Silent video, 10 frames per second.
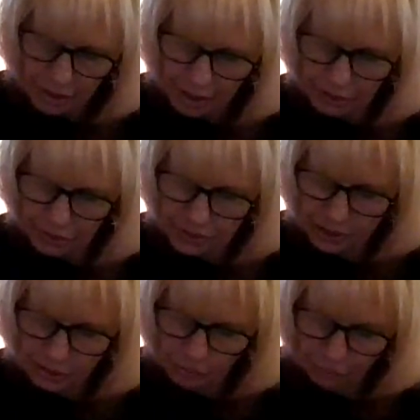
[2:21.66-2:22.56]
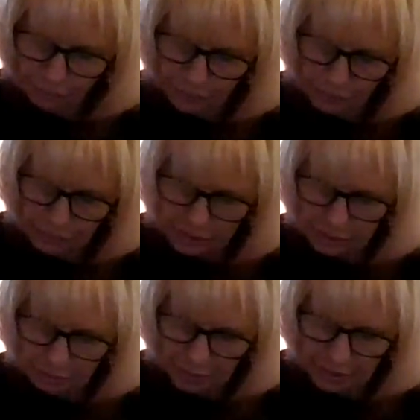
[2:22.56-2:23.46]
it looks like you refused
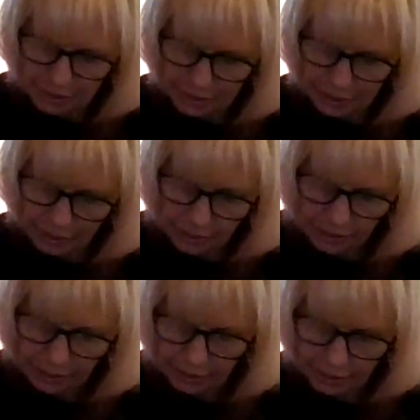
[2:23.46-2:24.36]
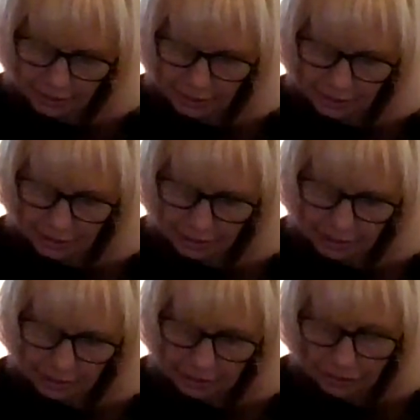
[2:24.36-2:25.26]
somebody
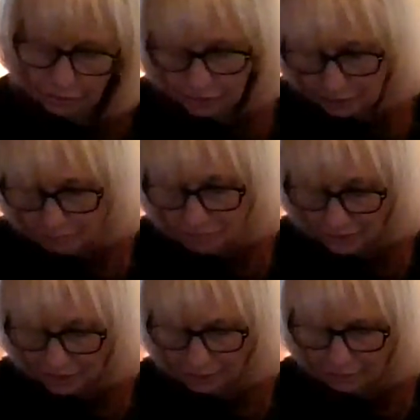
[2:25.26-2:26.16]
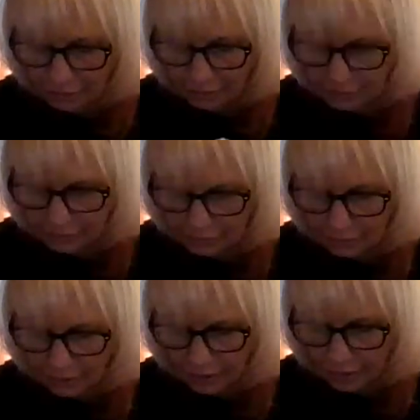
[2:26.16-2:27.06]
or something
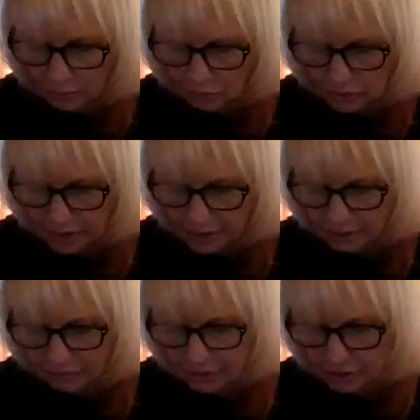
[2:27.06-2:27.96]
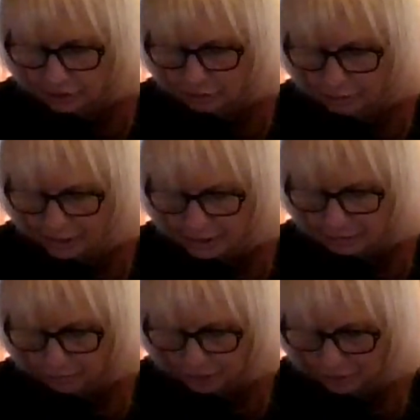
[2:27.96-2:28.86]
that was gifted to you by
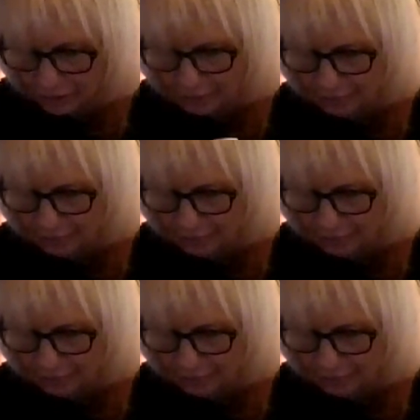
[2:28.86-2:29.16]
Spirit